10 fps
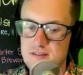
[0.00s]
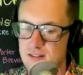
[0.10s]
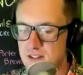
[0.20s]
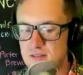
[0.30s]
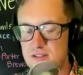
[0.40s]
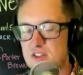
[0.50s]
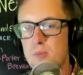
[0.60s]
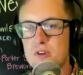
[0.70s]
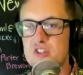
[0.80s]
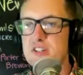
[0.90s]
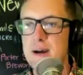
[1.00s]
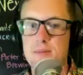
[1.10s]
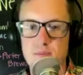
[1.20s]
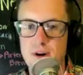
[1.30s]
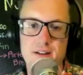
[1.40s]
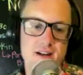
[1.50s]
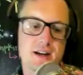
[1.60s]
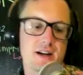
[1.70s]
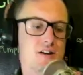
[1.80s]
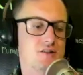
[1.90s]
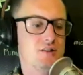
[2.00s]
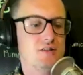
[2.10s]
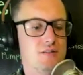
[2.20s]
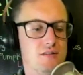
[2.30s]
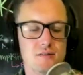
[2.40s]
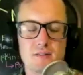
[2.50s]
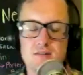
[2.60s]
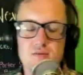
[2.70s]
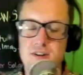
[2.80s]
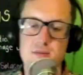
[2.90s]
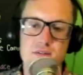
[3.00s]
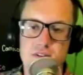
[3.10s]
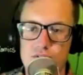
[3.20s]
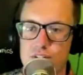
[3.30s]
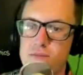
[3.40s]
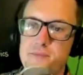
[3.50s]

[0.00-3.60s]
just so much depth behind that character, and that's why he's my favorite.